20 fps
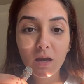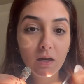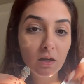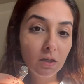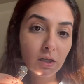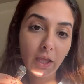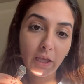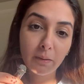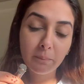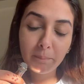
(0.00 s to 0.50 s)

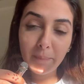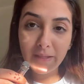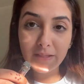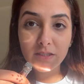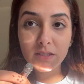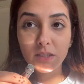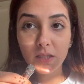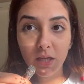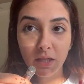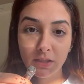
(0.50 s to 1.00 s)
like
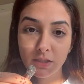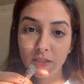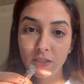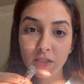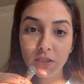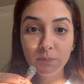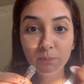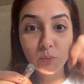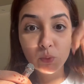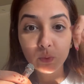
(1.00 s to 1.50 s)
pencil and
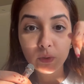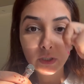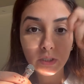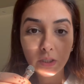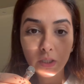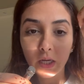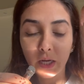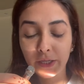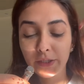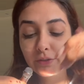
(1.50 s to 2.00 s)
spoolie
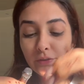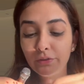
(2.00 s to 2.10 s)
kind